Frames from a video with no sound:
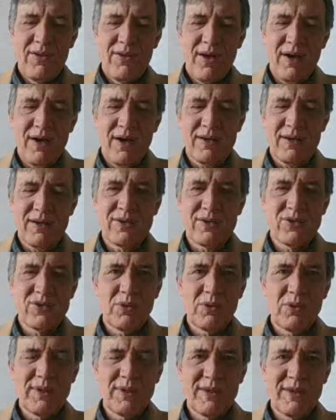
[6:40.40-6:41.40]

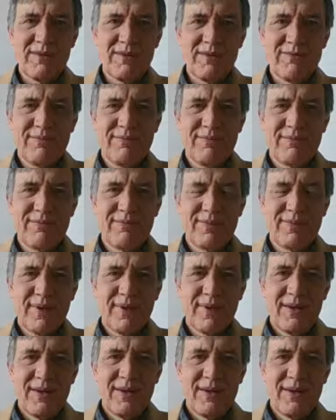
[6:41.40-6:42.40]
consulting
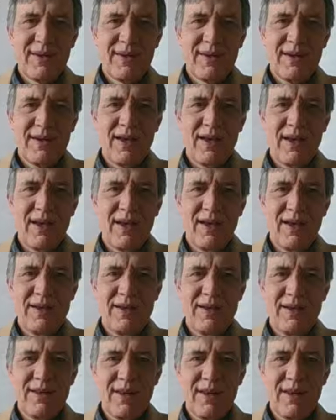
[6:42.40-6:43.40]

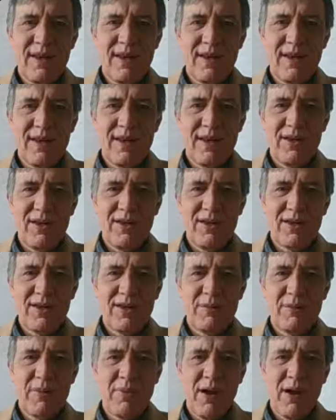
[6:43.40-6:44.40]
and
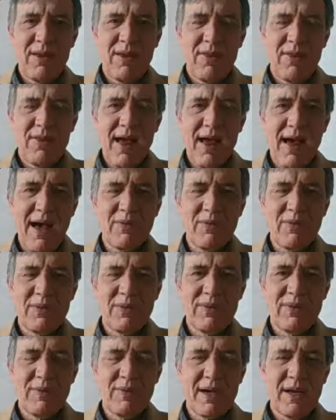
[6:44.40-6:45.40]
combine that
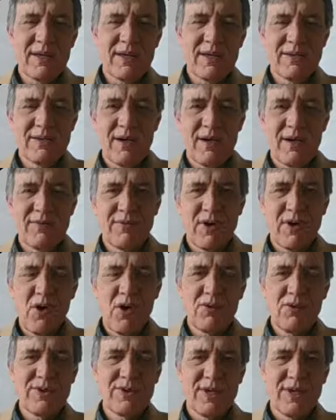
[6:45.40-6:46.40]
with the best of
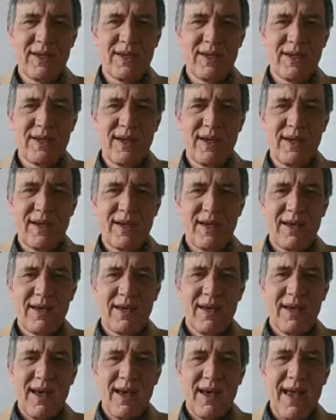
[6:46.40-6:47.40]
coaching,
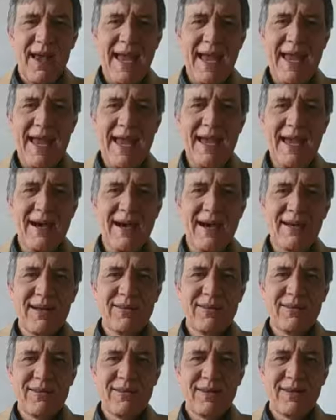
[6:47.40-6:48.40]

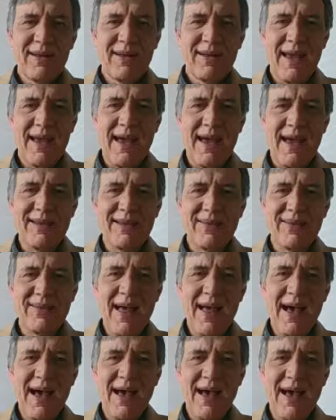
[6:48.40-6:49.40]
and add to
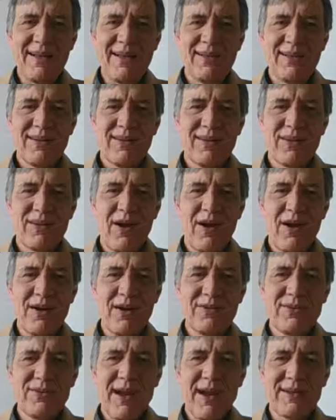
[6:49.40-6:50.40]
that
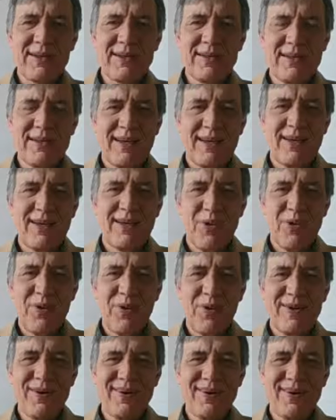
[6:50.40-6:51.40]
contracting in
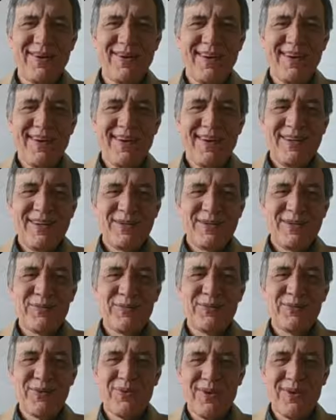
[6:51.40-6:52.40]
order to
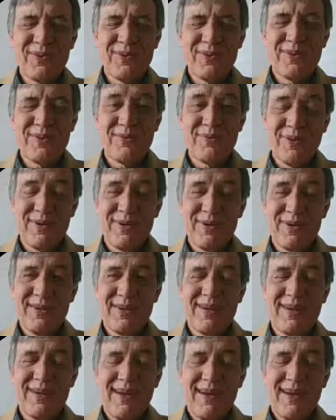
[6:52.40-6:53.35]
really, really